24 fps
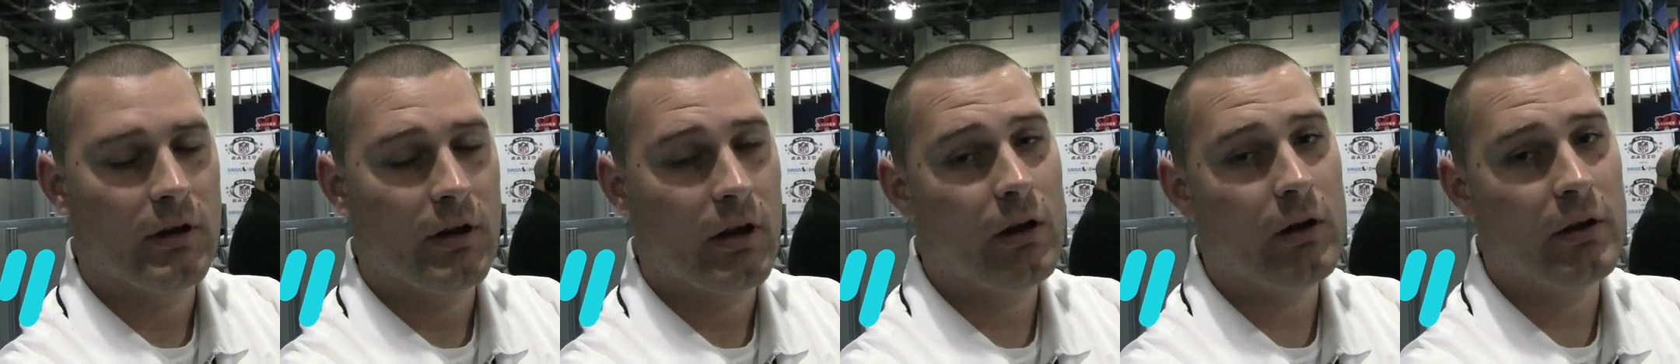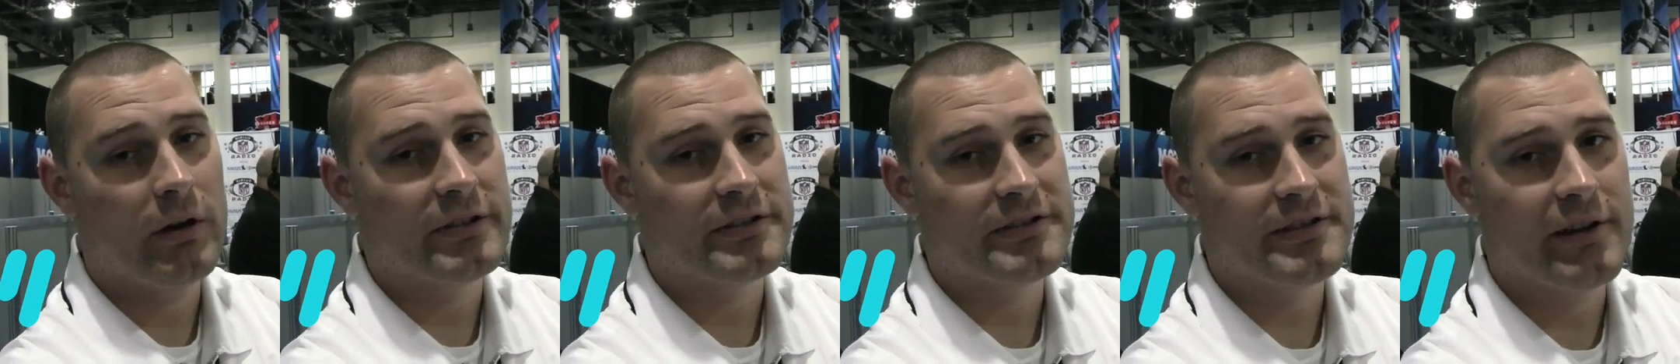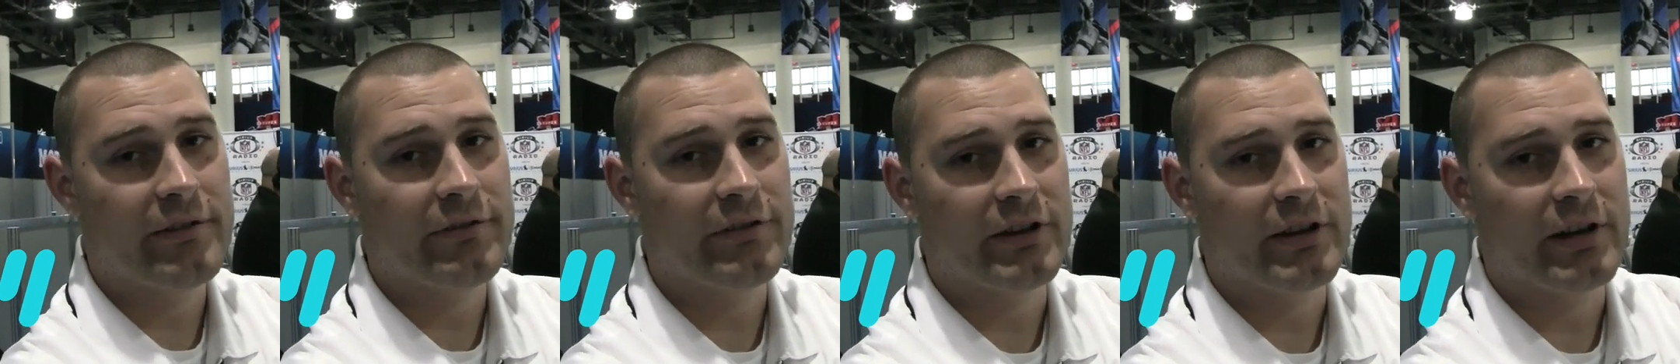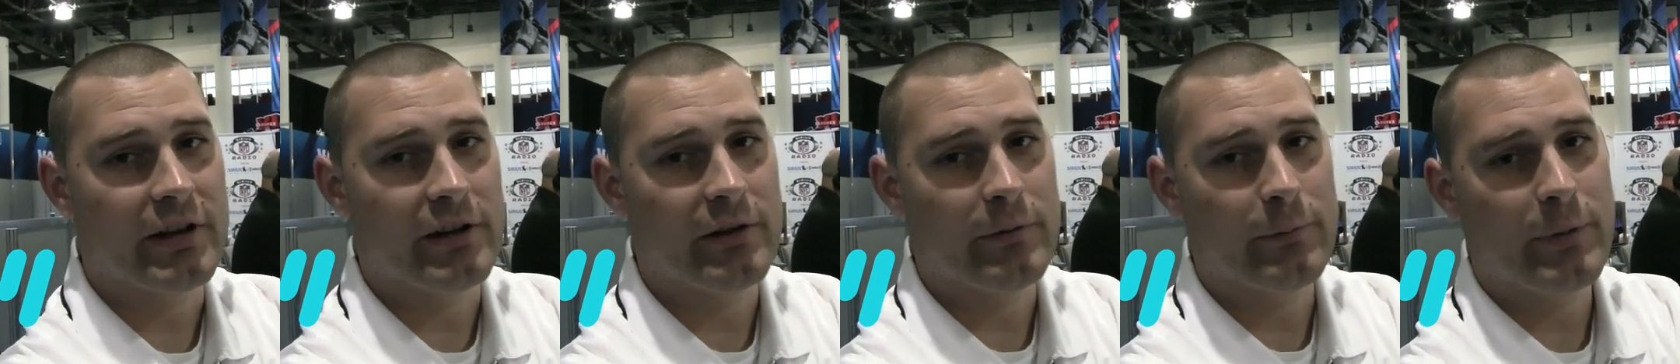Oh, it's
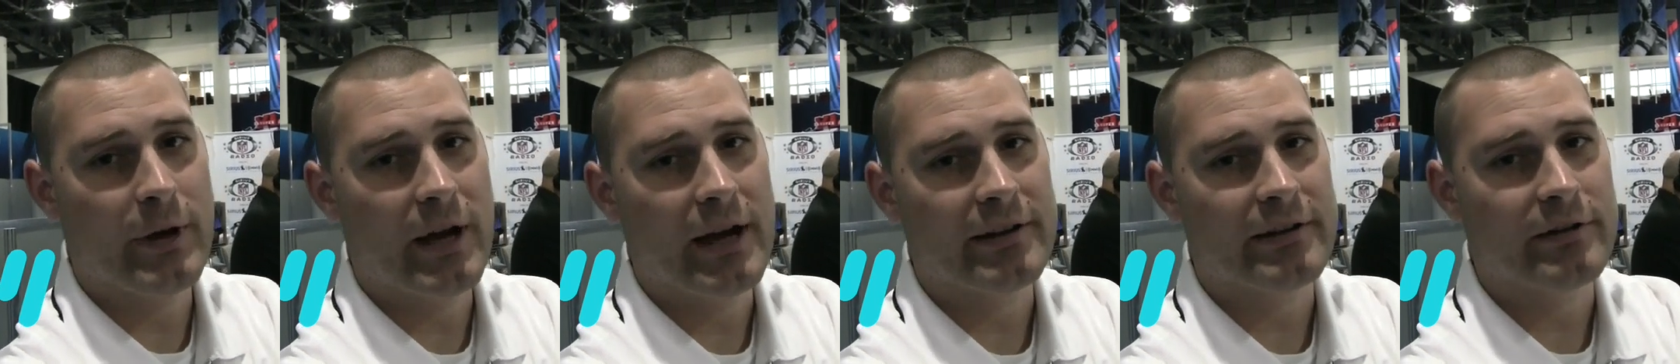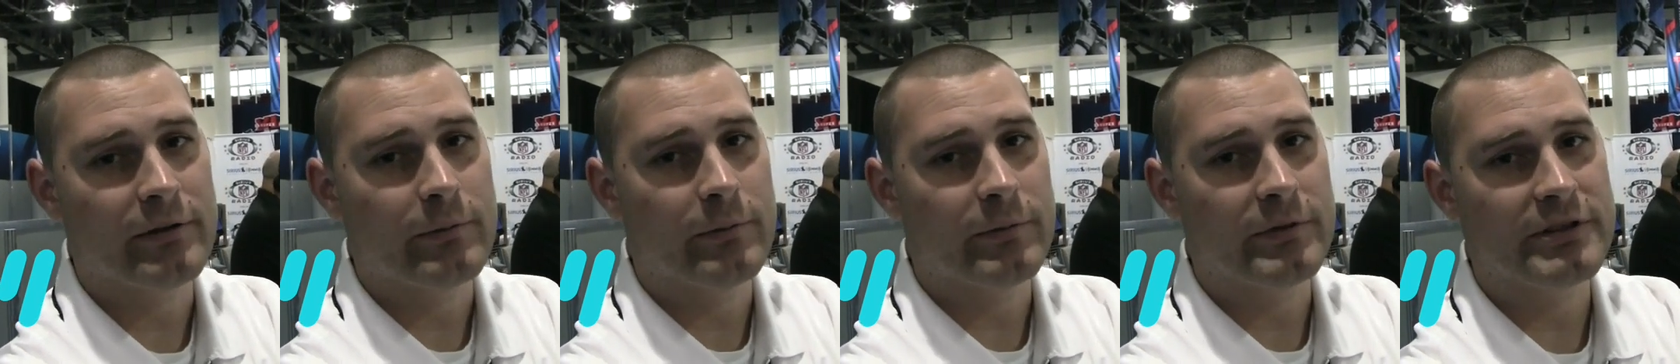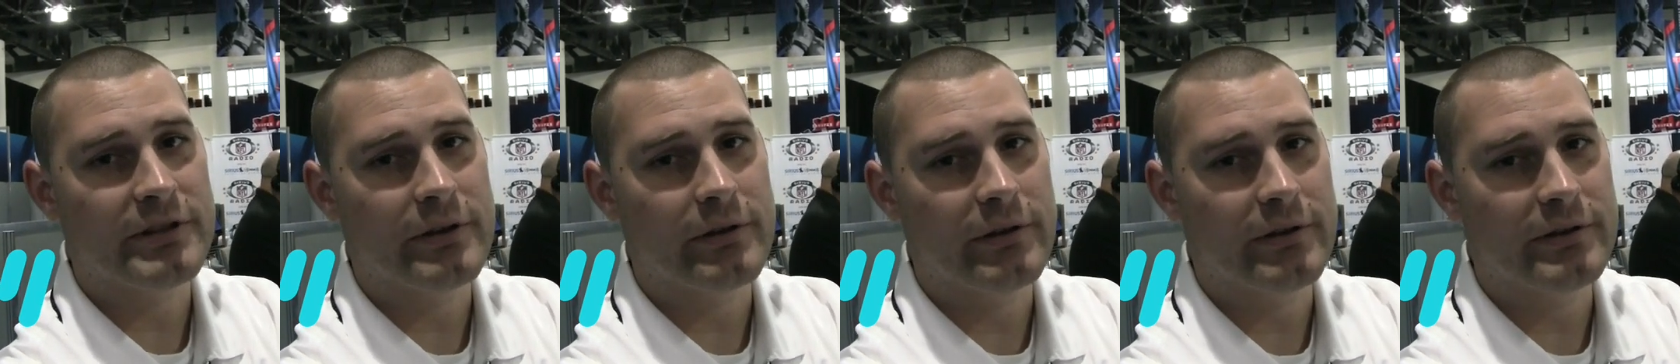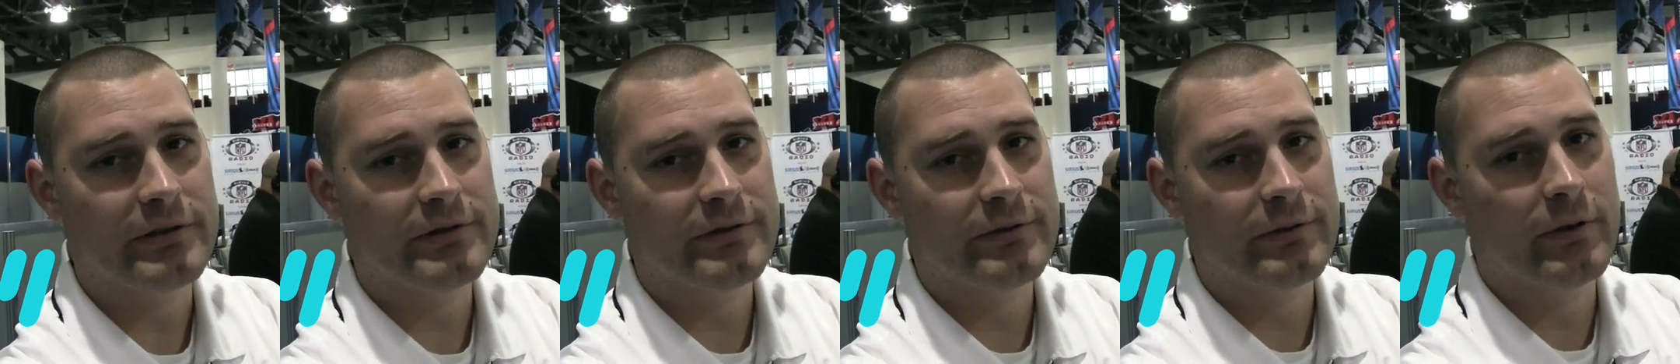definitely going to impact him.
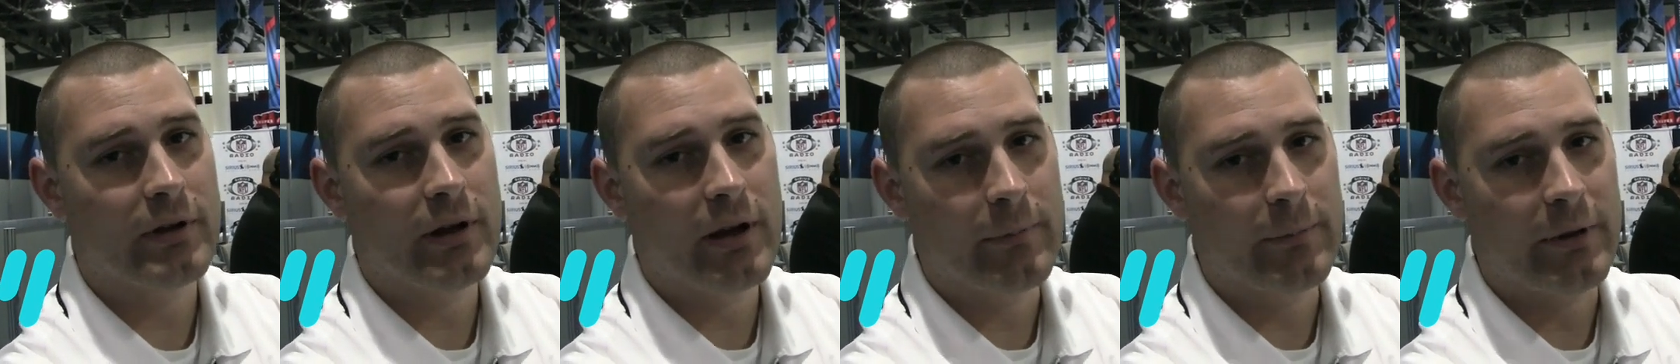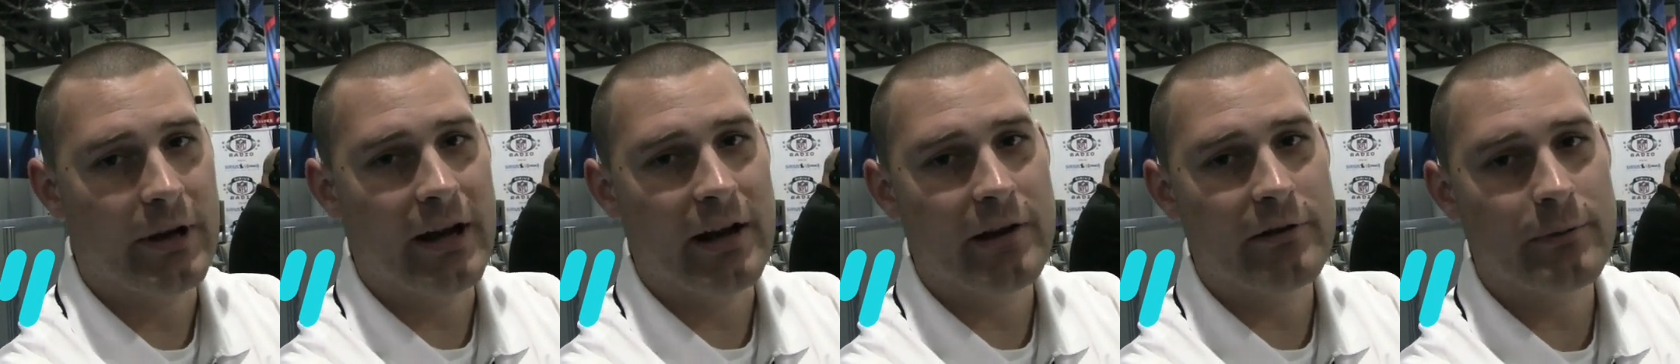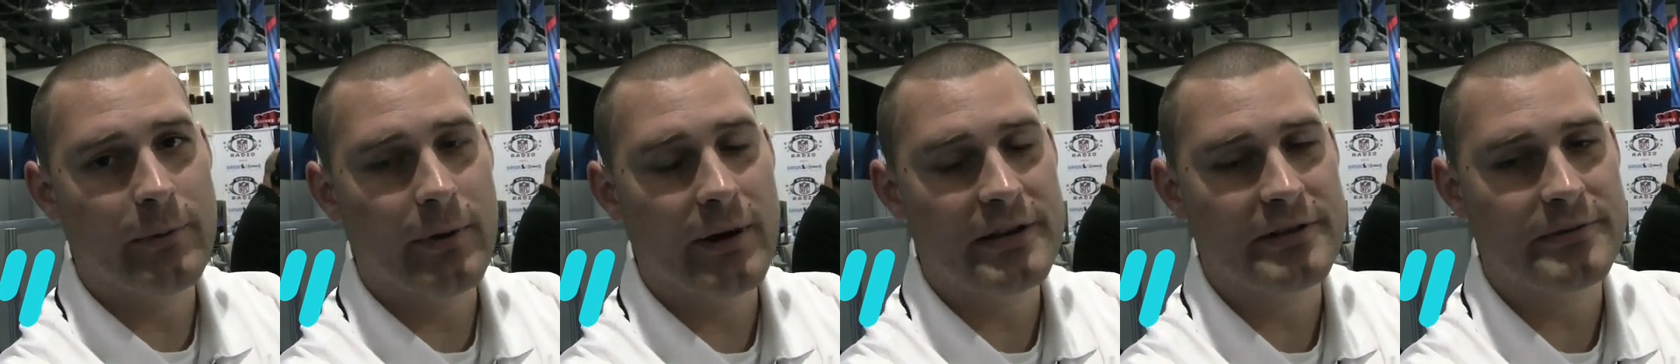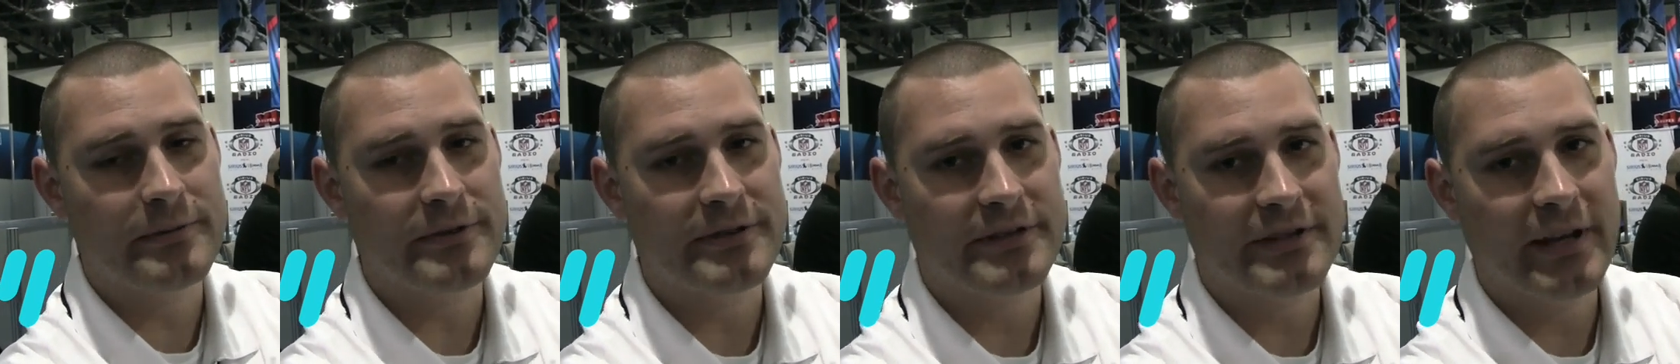So
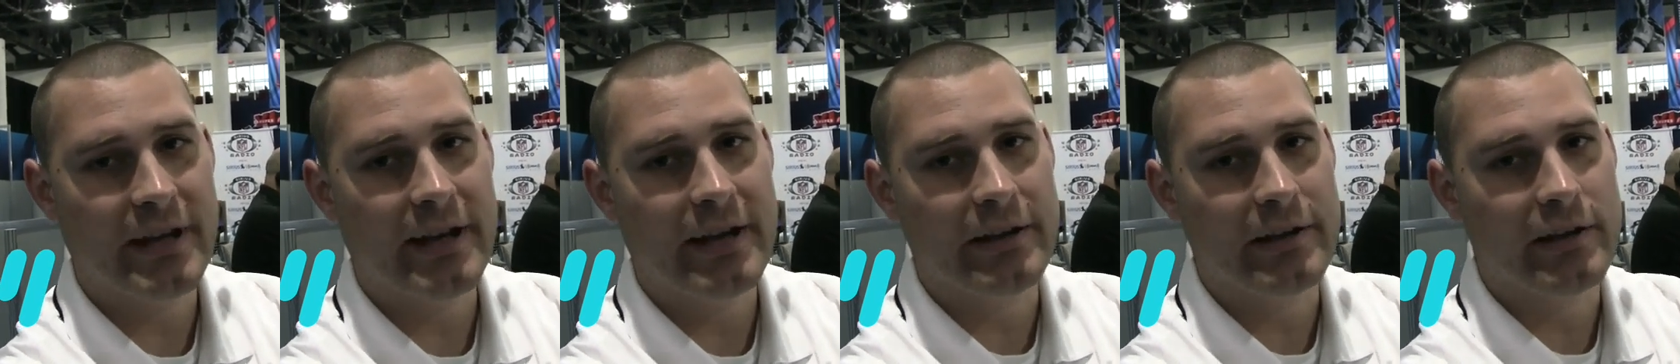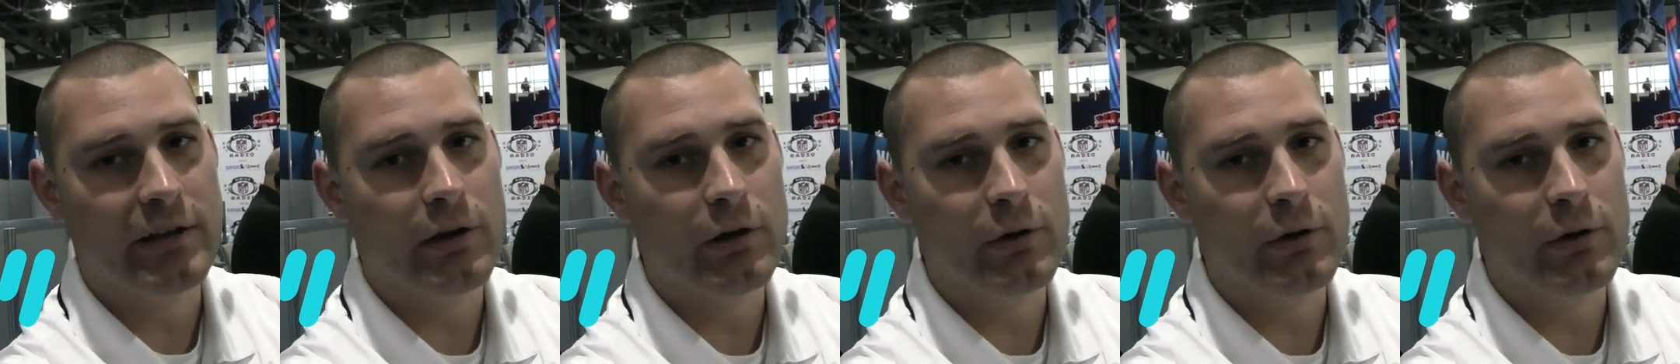everybody's been saying,